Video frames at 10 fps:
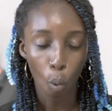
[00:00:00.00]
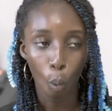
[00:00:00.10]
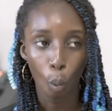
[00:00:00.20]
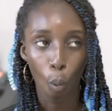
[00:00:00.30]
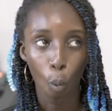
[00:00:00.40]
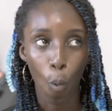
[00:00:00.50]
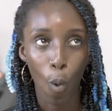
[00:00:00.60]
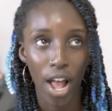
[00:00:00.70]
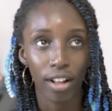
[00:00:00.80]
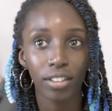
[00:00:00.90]

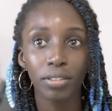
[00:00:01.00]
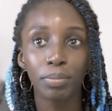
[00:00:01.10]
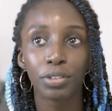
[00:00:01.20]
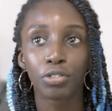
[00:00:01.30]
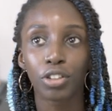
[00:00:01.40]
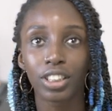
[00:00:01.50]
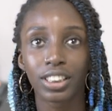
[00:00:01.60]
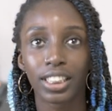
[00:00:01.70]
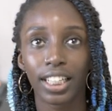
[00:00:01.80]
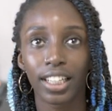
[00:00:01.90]
Well, before
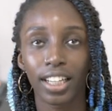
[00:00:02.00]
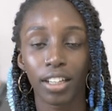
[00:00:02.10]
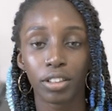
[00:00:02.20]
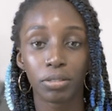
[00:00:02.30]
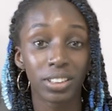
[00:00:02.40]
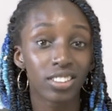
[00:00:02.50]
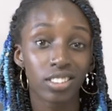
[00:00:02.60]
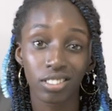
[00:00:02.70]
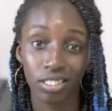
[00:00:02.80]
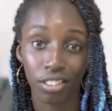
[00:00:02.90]
tech, I was basically
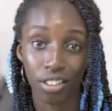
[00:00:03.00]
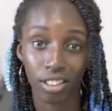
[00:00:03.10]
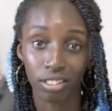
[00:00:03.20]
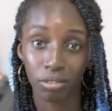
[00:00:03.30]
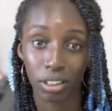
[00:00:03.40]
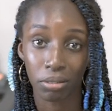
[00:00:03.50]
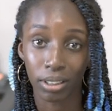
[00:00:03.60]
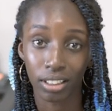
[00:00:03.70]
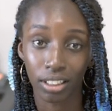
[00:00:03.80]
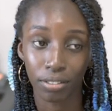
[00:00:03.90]
doing nothing with
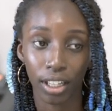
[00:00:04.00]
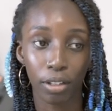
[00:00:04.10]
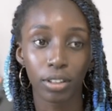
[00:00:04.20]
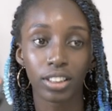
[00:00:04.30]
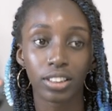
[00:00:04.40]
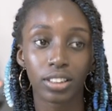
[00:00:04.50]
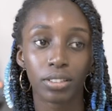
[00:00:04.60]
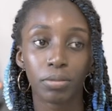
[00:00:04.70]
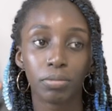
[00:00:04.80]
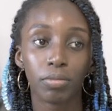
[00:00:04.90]
my life. I
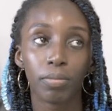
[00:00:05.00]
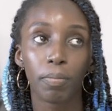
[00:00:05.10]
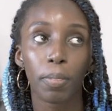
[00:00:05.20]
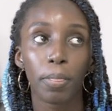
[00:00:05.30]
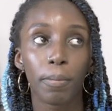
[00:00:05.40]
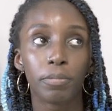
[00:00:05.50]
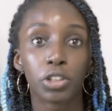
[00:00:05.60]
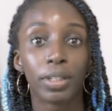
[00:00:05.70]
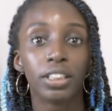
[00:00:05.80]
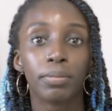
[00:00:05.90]
was
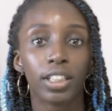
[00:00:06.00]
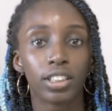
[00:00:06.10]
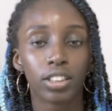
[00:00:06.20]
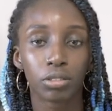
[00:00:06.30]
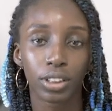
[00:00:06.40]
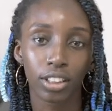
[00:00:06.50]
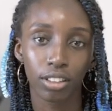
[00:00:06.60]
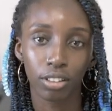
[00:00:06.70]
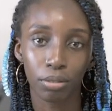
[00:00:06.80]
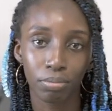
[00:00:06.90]
spending my days
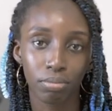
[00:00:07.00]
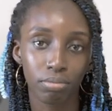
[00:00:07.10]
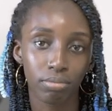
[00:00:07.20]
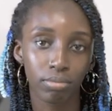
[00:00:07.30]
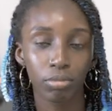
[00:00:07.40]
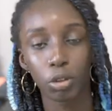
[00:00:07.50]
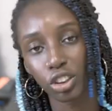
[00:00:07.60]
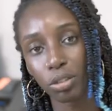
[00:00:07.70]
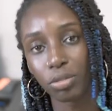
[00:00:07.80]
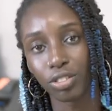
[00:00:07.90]
waking up,
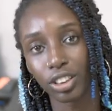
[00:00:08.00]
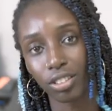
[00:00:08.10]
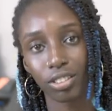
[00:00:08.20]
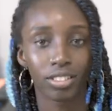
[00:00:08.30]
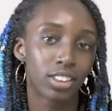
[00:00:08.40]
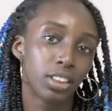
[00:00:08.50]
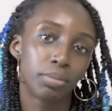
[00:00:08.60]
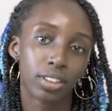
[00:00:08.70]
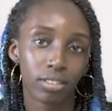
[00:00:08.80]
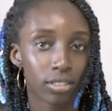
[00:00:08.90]
watching movies,
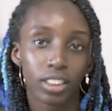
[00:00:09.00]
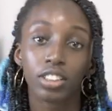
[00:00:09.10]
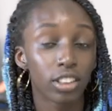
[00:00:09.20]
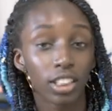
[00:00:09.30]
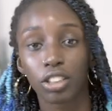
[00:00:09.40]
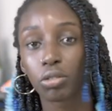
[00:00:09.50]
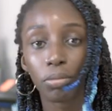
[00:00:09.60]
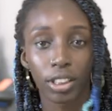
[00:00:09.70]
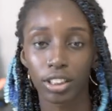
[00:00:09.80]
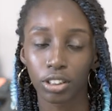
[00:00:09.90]
sleeping. Literally, that's what
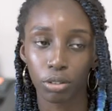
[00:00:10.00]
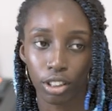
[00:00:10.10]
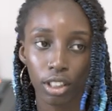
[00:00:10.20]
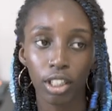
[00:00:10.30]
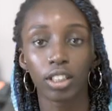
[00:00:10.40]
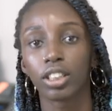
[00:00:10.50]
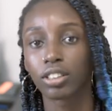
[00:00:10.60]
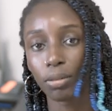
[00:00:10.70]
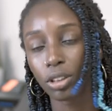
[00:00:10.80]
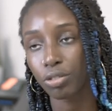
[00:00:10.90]
my days were.
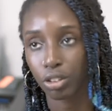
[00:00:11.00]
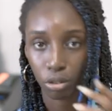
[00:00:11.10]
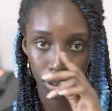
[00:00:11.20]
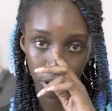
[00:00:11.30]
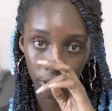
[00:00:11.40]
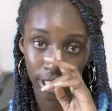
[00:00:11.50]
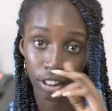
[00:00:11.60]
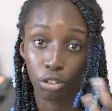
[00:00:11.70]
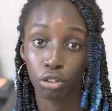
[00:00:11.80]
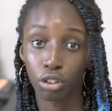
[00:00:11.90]
Because, I mean, if you know me, you know I
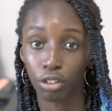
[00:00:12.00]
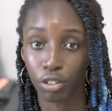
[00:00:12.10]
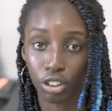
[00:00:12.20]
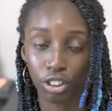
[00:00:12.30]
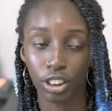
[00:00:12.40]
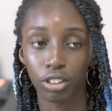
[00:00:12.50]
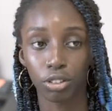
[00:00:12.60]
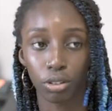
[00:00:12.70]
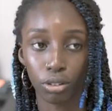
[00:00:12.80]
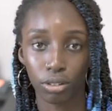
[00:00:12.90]
didn't go to university.
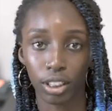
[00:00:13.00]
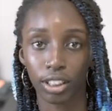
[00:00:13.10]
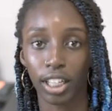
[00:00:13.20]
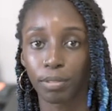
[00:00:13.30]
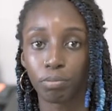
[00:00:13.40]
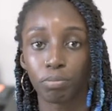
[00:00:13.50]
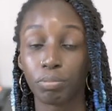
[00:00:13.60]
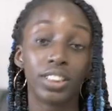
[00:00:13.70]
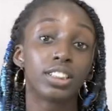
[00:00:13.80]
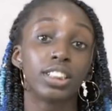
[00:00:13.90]
So, like, I
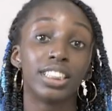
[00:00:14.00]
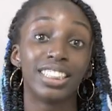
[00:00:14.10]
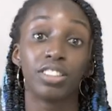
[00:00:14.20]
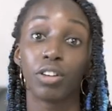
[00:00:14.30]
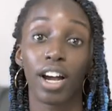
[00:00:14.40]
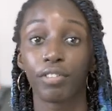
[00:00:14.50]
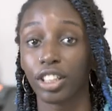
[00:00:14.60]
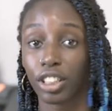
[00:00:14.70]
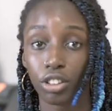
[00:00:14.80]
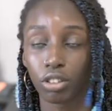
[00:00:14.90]
basically did not have
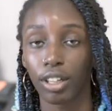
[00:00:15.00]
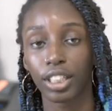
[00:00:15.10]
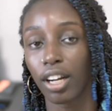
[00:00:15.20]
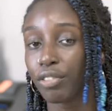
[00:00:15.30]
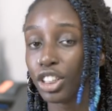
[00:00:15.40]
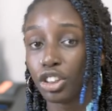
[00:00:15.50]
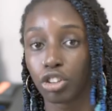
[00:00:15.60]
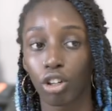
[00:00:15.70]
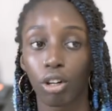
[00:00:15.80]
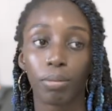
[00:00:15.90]
anything to do. I didn't have any
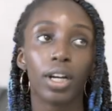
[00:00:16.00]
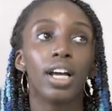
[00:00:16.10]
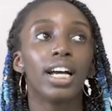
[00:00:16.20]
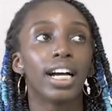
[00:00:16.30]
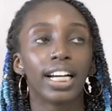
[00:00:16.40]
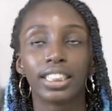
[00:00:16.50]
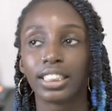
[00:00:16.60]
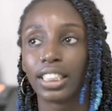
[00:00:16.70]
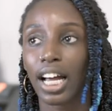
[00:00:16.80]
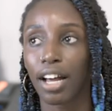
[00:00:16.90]
job. I
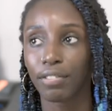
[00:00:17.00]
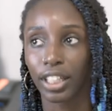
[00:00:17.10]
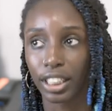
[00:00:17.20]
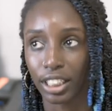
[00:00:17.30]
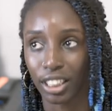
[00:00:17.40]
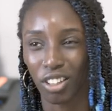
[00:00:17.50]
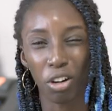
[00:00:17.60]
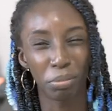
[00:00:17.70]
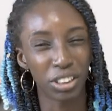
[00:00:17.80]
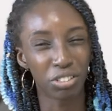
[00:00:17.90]
didn't have any
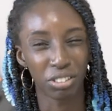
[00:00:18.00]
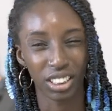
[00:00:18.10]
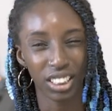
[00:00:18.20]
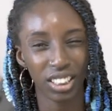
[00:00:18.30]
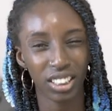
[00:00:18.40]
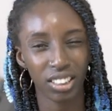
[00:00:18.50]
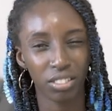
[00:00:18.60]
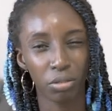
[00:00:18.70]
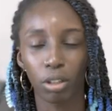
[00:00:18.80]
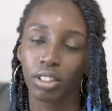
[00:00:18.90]
hobbies, really.
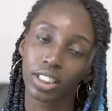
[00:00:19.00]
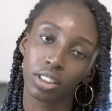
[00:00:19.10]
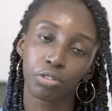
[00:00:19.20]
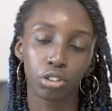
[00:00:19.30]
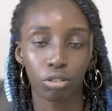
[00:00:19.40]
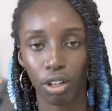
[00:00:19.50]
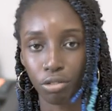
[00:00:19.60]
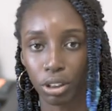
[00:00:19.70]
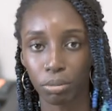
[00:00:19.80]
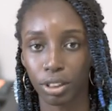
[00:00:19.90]
Well, except
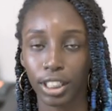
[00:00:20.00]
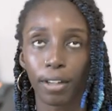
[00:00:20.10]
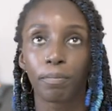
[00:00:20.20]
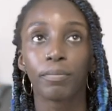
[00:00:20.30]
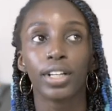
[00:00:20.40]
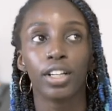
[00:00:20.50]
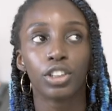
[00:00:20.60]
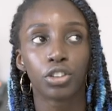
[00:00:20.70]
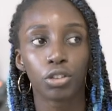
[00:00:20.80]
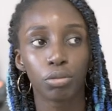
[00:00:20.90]
photography. But, yeah.
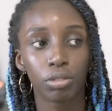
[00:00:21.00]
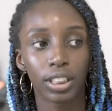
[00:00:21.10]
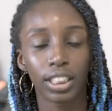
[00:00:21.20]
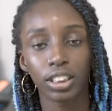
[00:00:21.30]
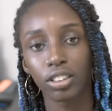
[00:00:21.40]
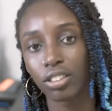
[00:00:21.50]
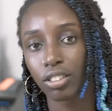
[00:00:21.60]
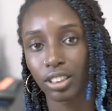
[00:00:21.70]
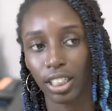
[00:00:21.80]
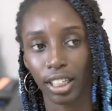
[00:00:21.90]
So, getting
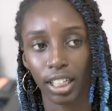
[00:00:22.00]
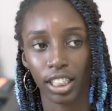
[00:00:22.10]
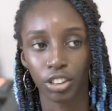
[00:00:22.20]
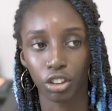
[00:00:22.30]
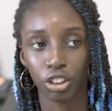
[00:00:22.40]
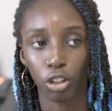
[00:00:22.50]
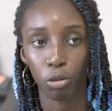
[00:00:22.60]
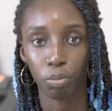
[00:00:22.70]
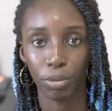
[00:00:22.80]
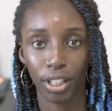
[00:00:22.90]
into tech has just
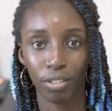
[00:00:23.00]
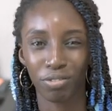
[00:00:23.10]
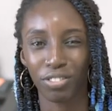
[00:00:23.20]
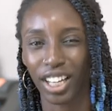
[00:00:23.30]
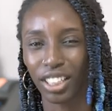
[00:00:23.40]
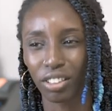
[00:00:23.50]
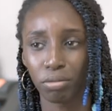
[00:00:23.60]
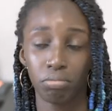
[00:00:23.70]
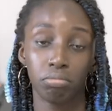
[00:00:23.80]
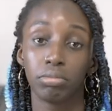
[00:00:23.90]
helped me find
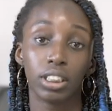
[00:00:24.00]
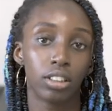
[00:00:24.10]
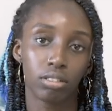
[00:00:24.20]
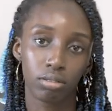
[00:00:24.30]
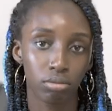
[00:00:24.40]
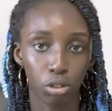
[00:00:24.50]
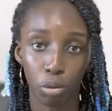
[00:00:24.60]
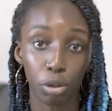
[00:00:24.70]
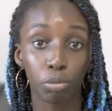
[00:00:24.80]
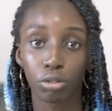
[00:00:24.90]
meaning
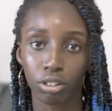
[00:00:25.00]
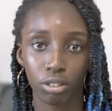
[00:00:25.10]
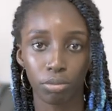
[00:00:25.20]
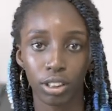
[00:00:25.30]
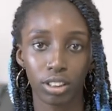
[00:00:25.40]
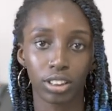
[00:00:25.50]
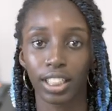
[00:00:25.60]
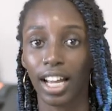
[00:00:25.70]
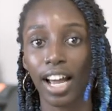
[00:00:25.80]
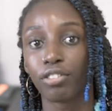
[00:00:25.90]
or purpose. Because,
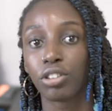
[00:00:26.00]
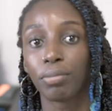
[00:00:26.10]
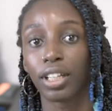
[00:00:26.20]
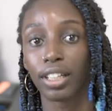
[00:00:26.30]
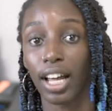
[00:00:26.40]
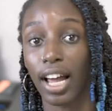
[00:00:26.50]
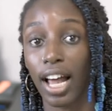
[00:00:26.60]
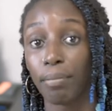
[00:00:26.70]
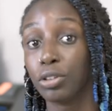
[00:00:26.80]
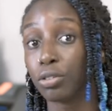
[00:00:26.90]
like, I have something that
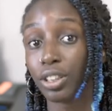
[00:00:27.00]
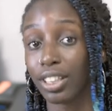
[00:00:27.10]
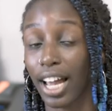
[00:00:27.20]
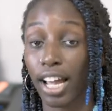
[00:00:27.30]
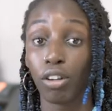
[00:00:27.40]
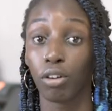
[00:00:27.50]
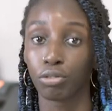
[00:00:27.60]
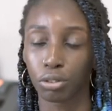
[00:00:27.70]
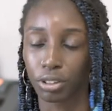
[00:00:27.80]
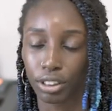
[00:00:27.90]
I'm doing that I
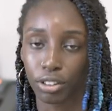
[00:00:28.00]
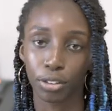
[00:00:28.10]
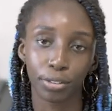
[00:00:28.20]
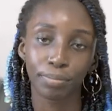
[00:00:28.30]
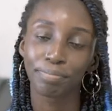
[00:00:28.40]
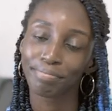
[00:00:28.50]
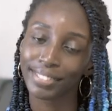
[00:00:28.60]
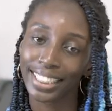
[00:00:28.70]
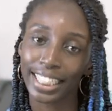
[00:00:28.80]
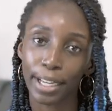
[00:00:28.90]
love doing. So,
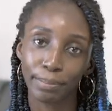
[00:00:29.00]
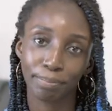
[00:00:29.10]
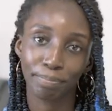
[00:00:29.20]
yeah.